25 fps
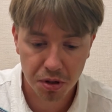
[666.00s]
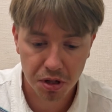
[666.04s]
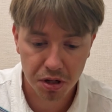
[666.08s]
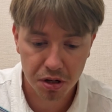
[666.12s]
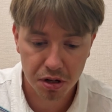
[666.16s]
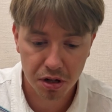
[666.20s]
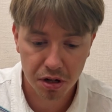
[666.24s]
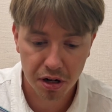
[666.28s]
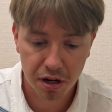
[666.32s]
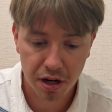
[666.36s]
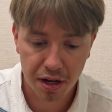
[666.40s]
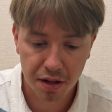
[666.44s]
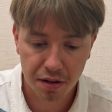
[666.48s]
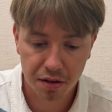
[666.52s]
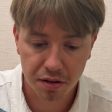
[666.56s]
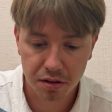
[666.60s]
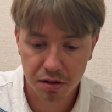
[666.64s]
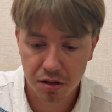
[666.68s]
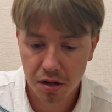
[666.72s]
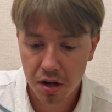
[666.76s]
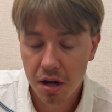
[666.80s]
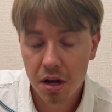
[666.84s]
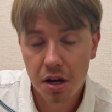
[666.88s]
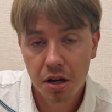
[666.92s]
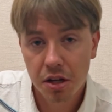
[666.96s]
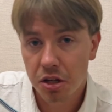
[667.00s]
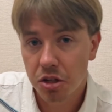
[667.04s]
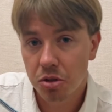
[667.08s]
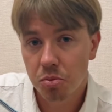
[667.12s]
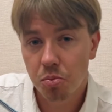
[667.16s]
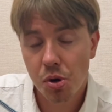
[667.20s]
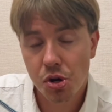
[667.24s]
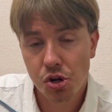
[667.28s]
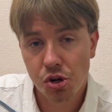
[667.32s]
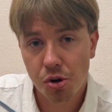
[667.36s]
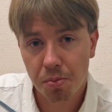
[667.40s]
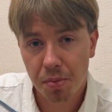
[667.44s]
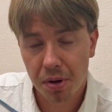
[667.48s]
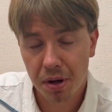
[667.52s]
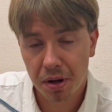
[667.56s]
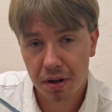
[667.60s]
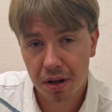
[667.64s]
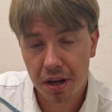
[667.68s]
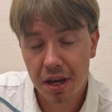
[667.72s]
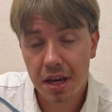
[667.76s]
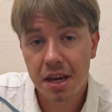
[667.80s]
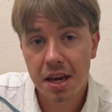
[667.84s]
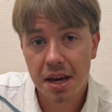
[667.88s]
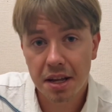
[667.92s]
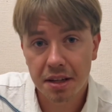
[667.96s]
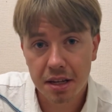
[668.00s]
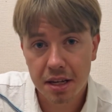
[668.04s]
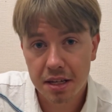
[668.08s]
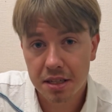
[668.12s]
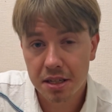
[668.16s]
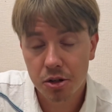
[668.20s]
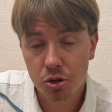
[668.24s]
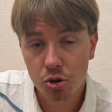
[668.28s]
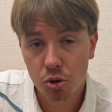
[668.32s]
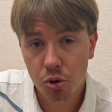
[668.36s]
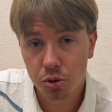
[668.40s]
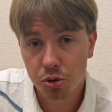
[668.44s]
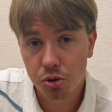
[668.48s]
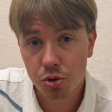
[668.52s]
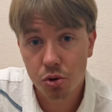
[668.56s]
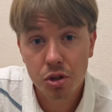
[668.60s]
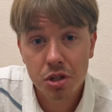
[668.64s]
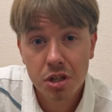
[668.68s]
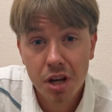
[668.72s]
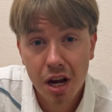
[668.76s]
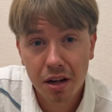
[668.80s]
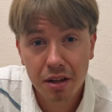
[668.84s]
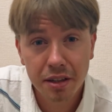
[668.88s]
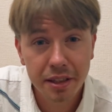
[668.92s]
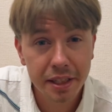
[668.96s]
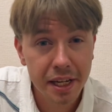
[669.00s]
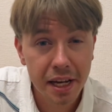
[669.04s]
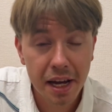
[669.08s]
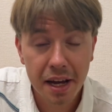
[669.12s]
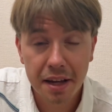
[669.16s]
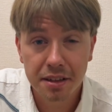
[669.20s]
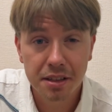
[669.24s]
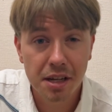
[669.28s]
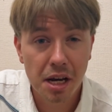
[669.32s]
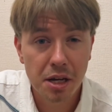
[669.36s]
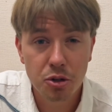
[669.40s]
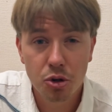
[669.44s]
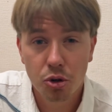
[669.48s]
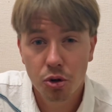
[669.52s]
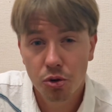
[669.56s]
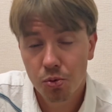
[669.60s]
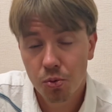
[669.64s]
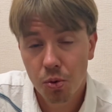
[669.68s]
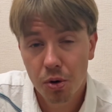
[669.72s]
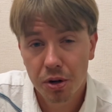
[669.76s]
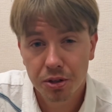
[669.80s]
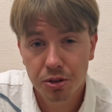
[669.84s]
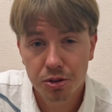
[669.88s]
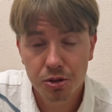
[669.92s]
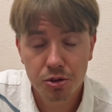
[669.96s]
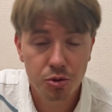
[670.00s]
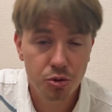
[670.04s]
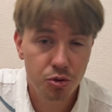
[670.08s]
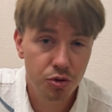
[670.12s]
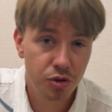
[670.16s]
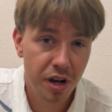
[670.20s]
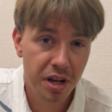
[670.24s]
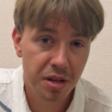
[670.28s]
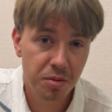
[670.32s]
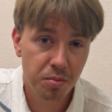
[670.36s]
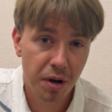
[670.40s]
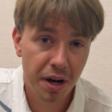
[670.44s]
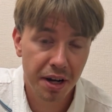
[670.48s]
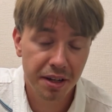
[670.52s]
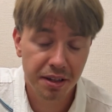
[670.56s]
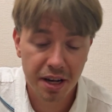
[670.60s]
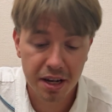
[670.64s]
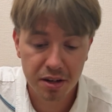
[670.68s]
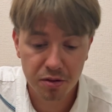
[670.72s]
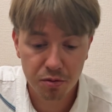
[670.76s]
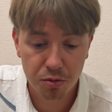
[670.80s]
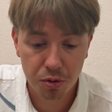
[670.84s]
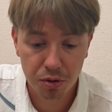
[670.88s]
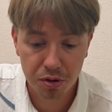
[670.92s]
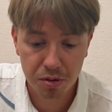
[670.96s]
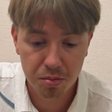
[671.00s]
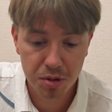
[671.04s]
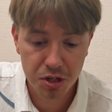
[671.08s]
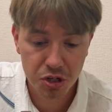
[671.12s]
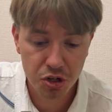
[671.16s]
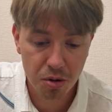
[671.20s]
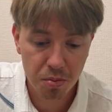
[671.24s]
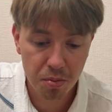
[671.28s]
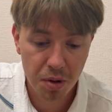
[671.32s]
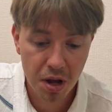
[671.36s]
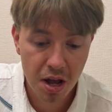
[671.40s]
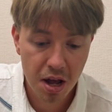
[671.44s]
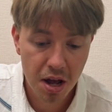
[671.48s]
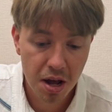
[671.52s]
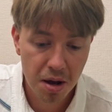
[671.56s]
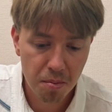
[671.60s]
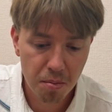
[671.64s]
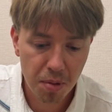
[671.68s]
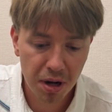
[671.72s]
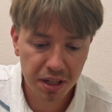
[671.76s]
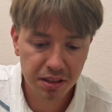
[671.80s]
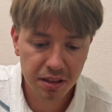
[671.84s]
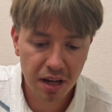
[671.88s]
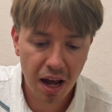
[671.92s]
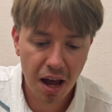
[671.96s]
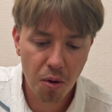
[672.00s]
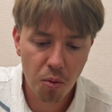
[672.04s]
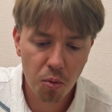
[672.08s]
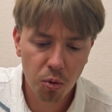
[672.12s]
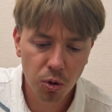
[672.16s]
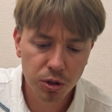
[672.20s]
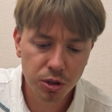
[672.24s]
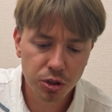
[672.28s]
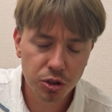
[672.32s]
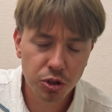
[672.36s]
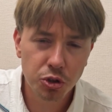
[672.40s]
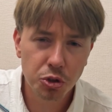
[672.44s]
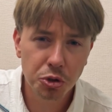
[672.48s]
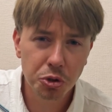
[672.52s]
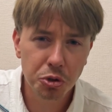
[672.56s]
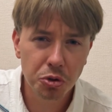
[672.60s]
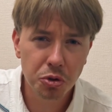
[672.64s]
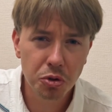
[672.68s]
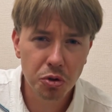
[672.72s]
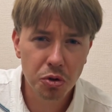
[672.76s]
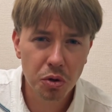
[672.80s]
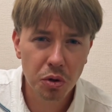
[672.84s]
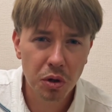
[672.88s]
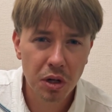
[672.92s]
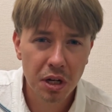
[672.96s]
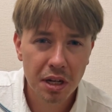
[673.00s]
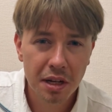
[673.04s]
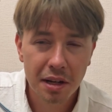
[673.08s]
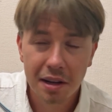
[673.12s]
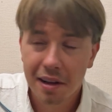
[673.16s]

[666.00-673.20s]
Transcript: here, and his bishop, again, as I told you, is ugly, and I don't want to trade my knight for the bishop. But I want to